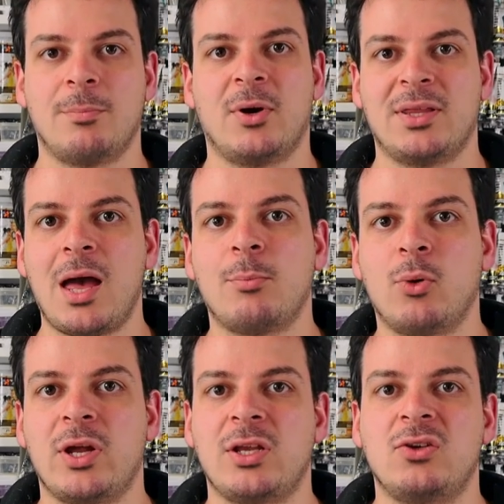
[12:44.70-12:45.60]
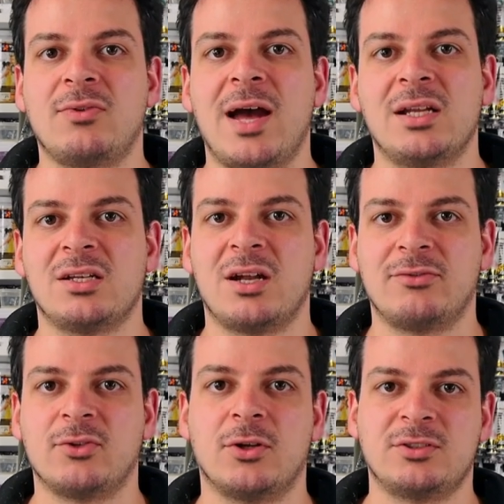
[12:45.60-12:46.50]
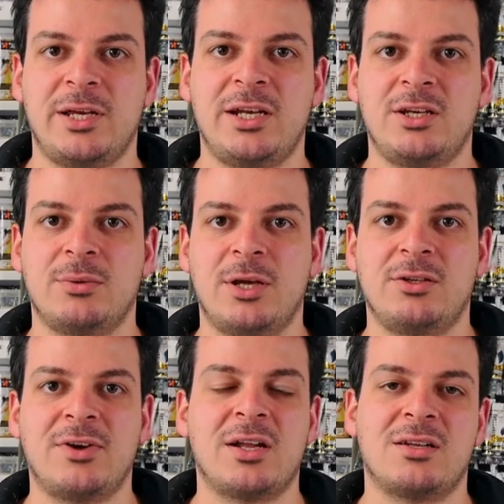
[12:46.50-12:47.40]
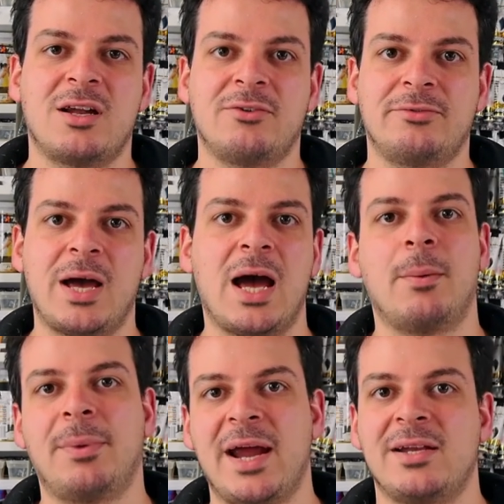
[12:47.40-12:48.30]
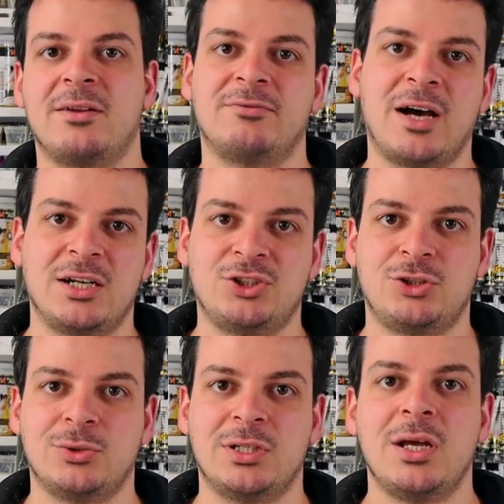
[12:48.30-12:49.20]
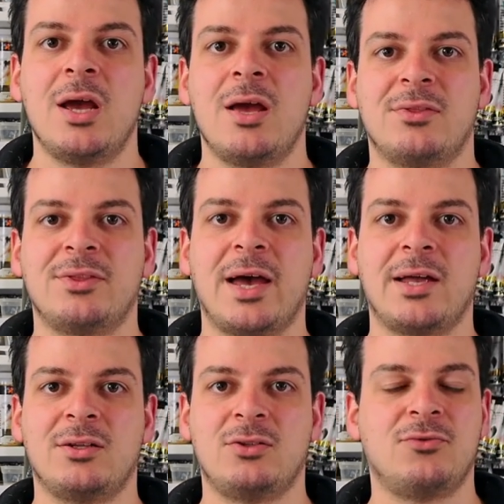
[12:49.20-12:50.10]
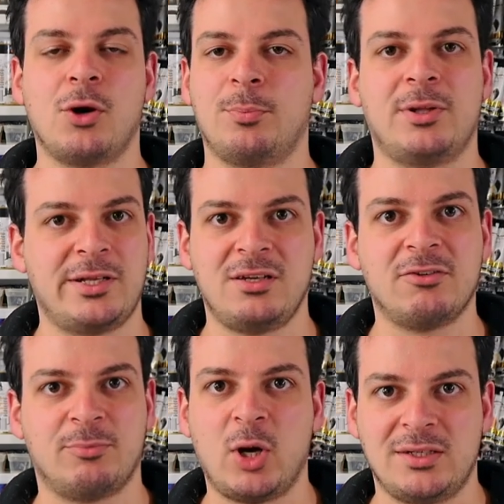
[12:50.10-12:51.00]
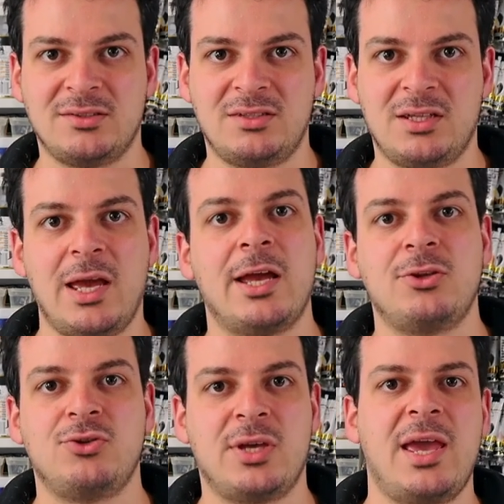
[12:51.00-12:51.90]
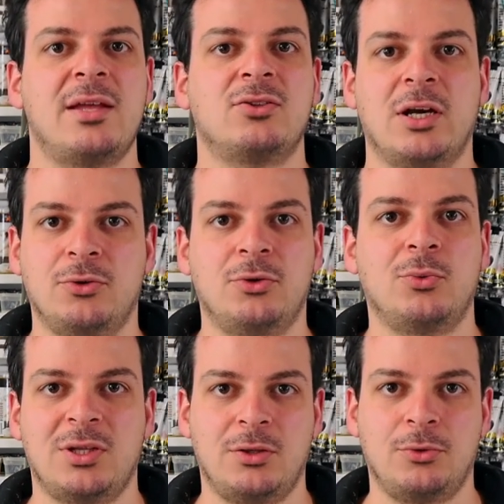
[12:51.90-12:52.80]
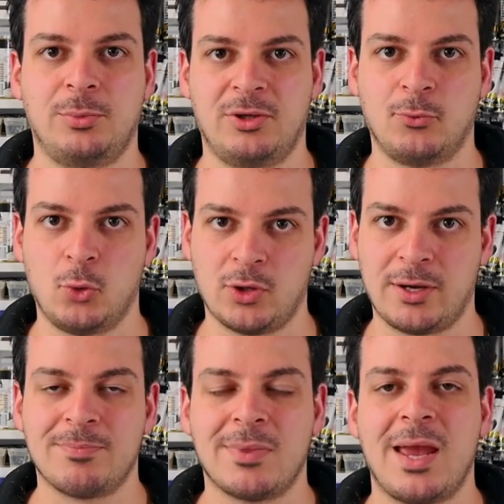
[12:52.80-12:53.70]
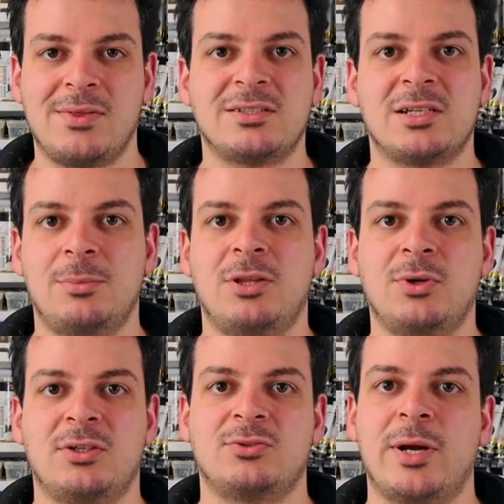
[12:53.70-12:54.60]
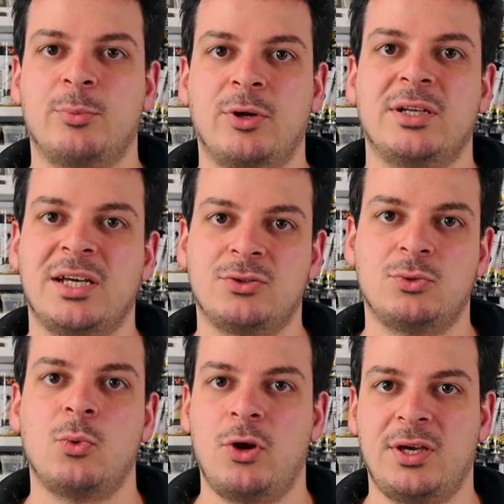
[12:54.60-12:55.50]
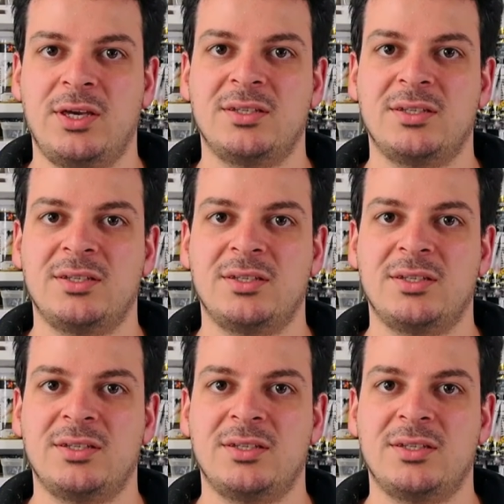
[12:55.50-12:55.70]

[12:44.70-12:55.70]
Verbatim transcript: By that point, you've added enough gloss medium and you've added enough uh, paint and varnish to it that you've got plenty of binders in there and you can dilute it with a little bit of water. And that's gonna be the quickest way to bring it down to a working